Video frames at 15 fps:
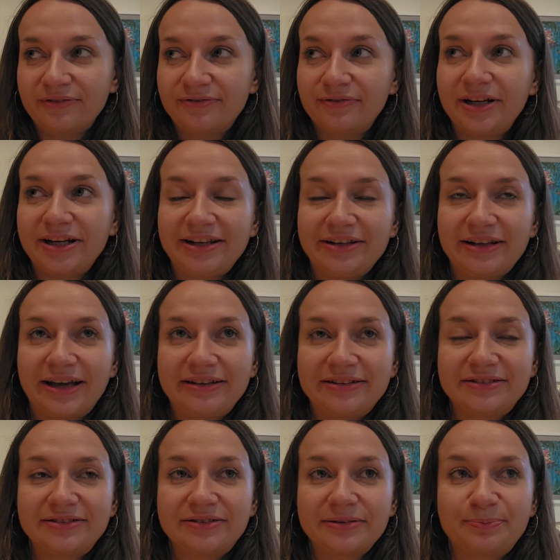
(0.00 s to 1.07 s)
really
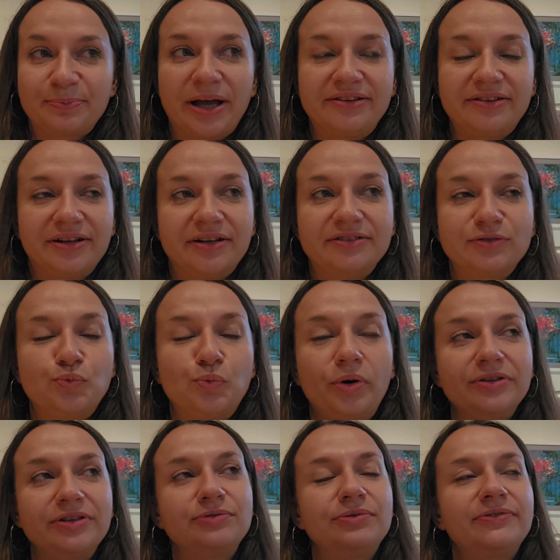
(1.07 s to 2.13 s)
nice patterns.
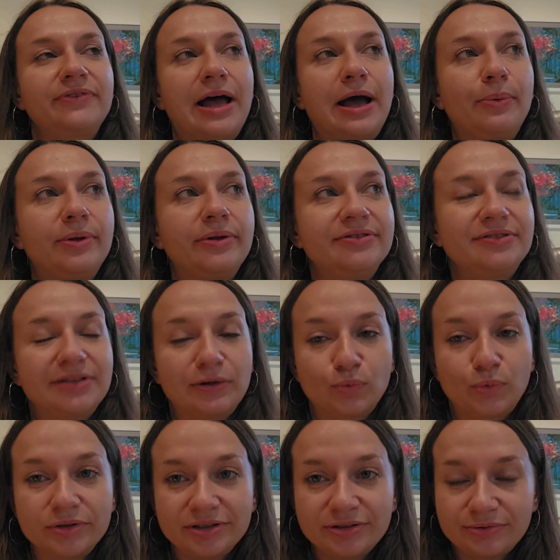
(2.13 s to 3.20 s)
One is with owls and
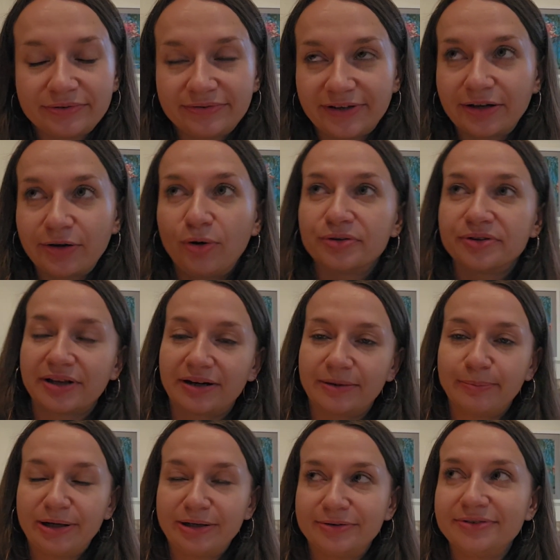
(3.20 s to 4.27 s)
one is with like hot air
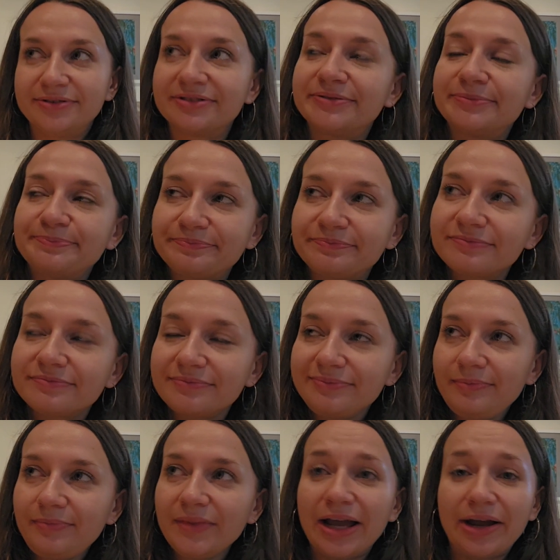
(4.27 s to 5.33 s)
balloons.
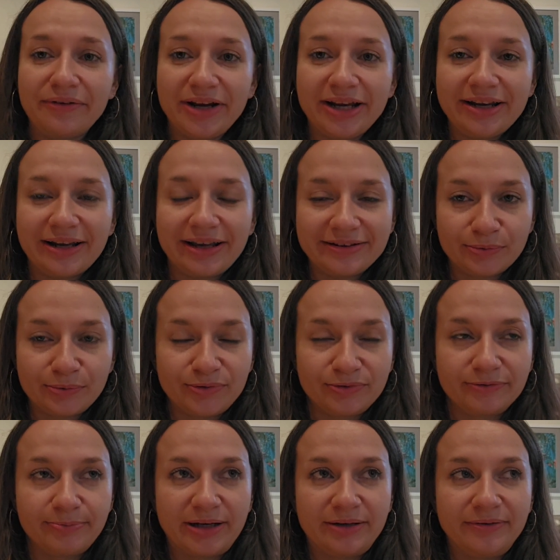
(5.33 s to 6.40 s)
I really like the one
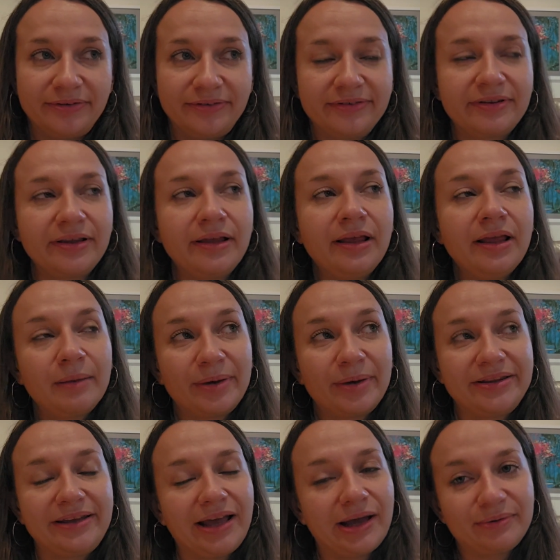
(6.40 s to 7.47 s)
with balloons. But
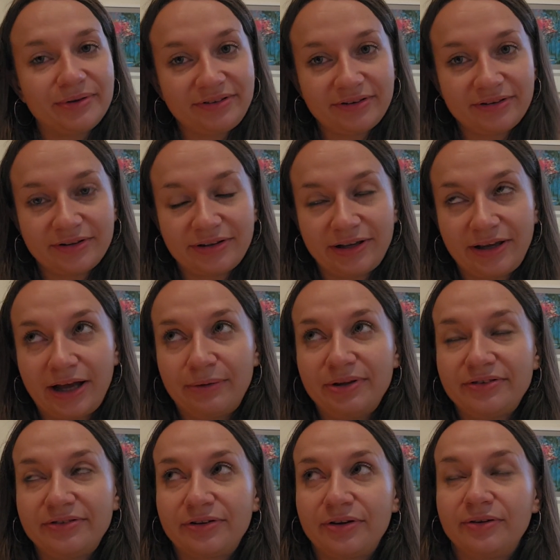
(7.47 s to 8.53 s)
the owl
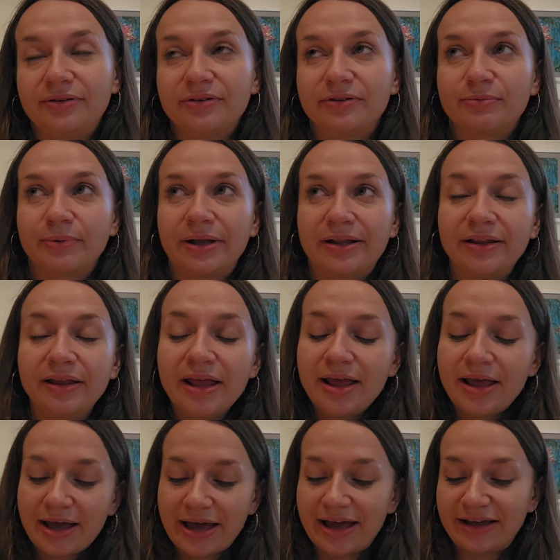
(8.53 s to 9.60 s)
is cute as well.
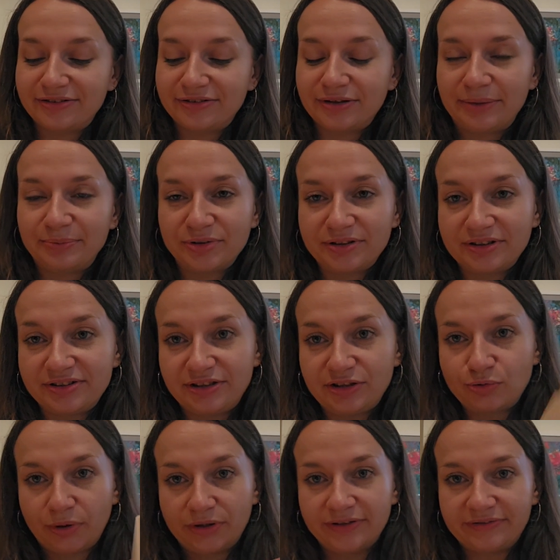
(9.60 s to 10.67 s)
So I'm gonna
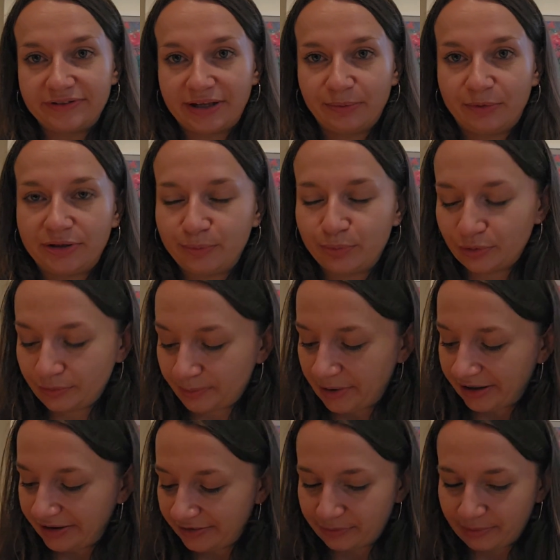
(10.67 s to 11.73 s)
stitch one of them on a
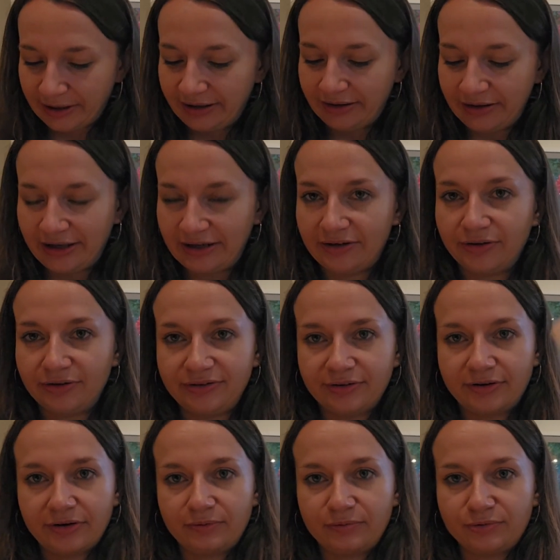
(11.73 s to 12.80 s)
bookmark as well. And it also
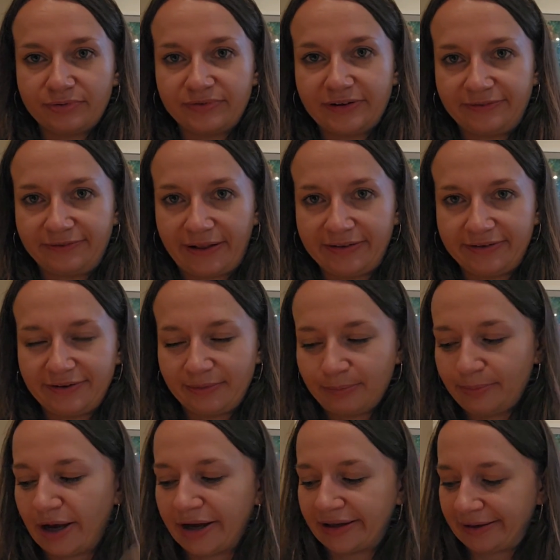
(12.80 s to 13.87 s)
comes with the felt
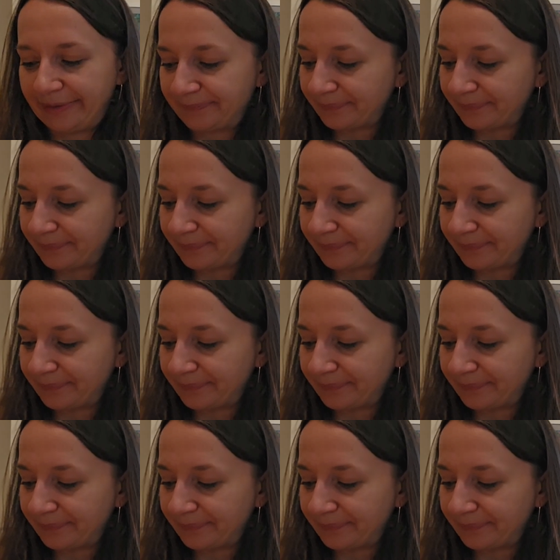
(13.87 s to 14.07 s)
backing.